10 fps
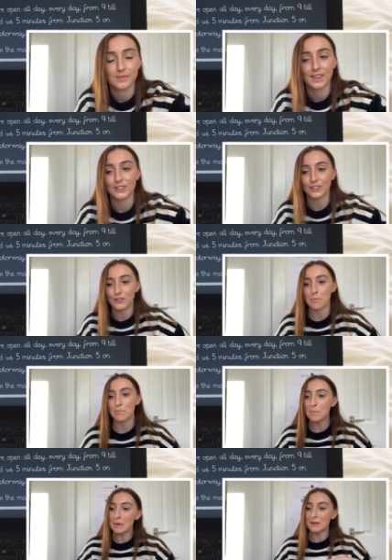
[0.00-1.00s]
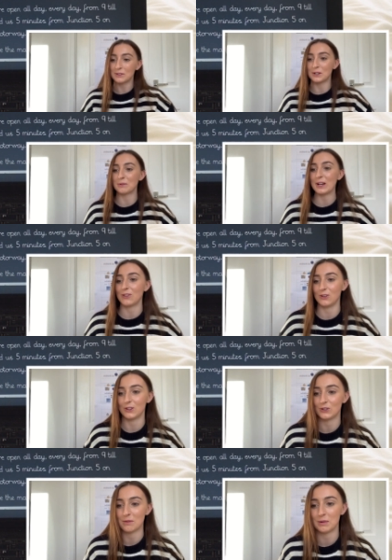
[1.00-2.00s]
So you can bounce your way through the
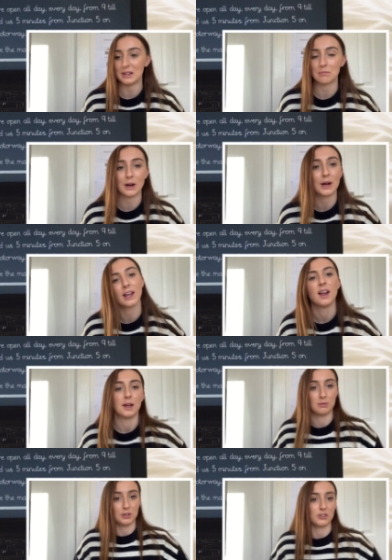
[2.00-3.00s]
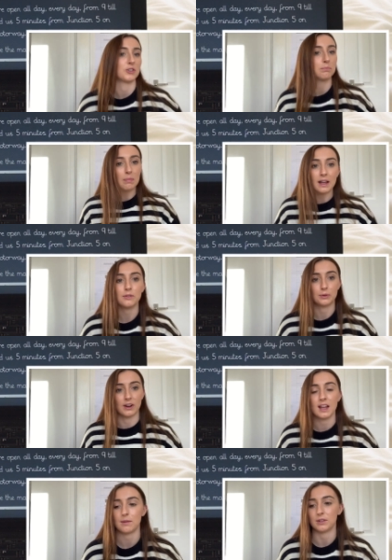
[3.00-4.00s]
trampoline park. I'm just going to just bounce where I
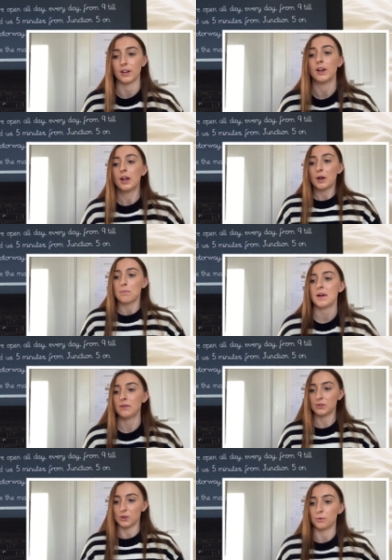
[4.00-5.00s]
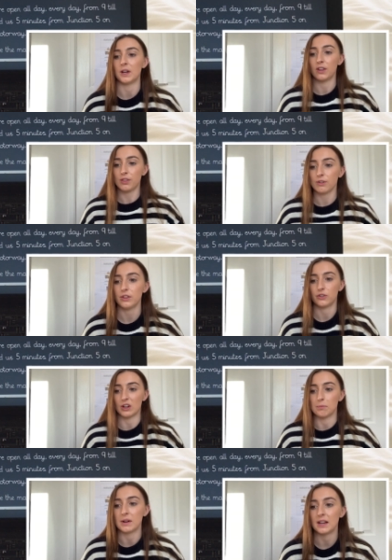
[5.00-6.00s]
am. So bounce your way through the
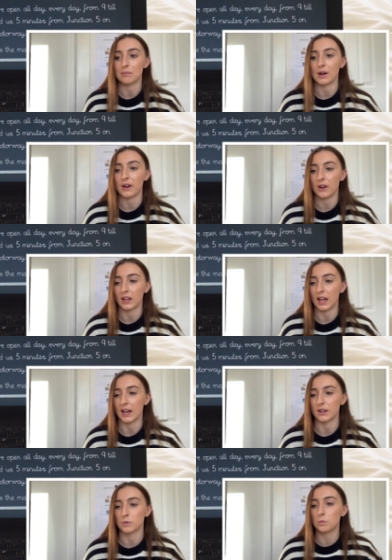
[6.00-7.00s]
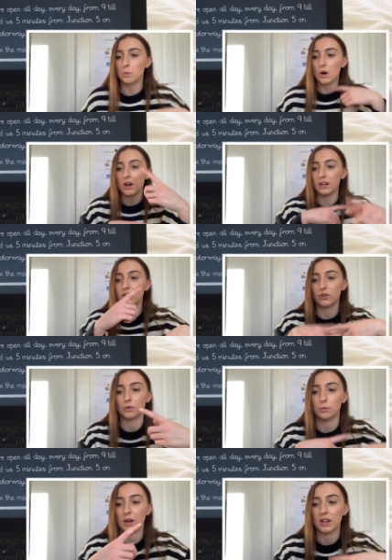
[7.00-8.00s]
trampoline park and wind your
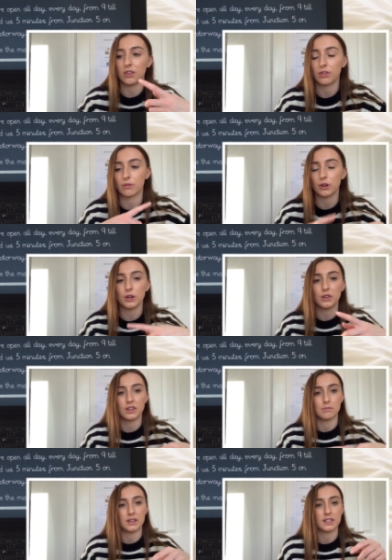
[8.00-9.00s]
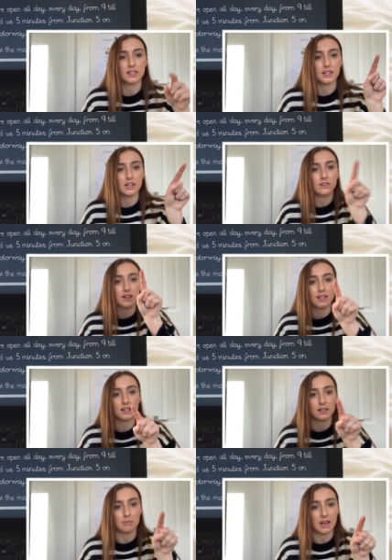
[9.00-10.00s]
way through the
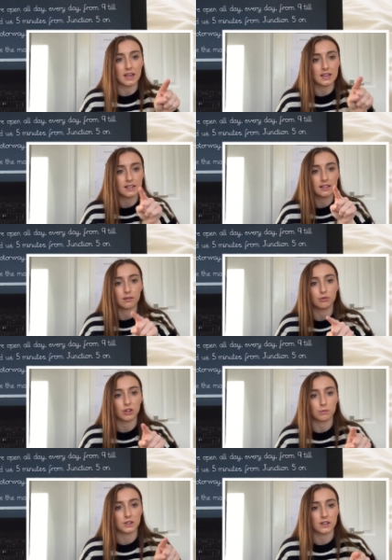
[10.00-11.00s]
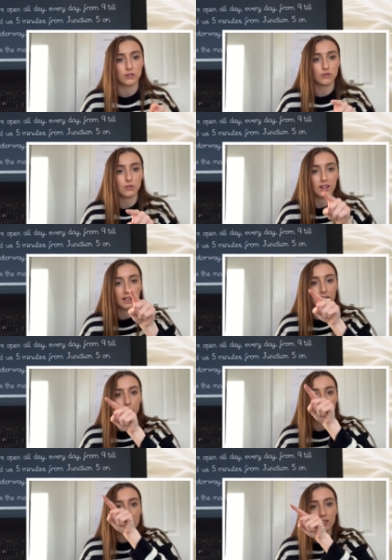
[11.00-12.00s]
mysterious maze. I'm just going to pretend to draw like a little
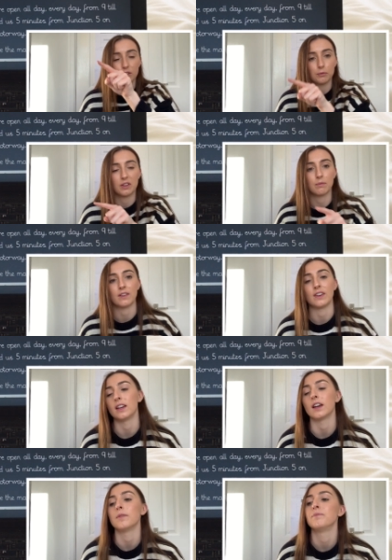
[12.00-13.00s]
maze with my finger.